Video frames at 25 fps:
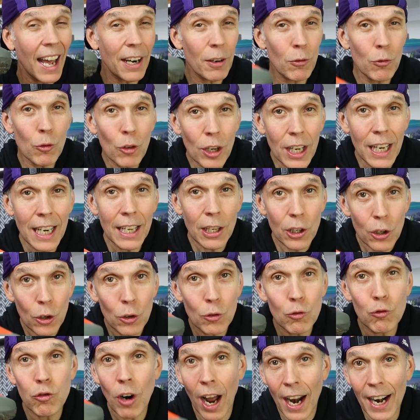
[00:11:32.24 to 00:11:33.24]
had a really
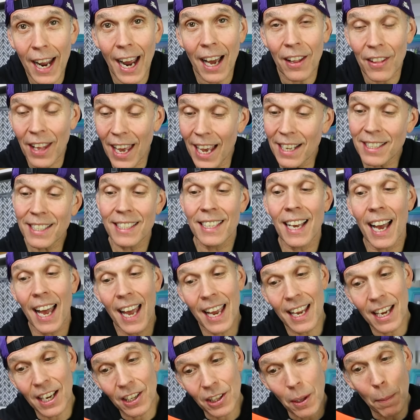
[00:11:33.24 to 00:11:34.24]
good run out there
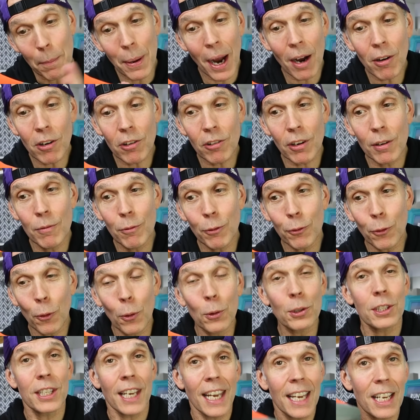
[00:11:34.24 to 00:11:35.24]
today, and the Peregrine
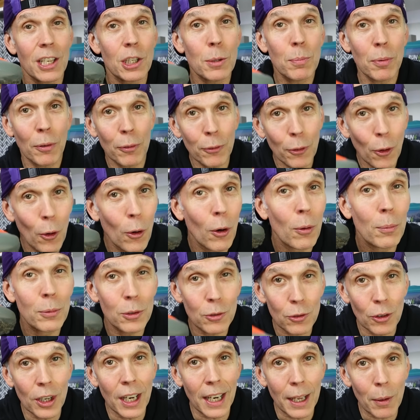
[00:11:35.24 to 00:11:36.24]
14s
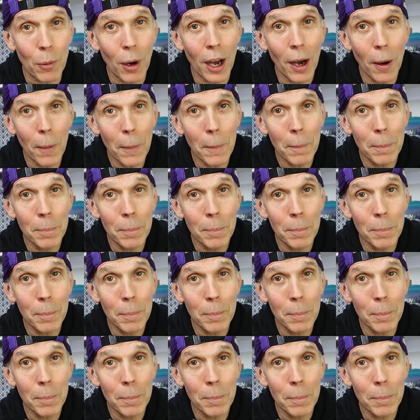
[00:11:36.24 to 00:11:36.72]
performed really well.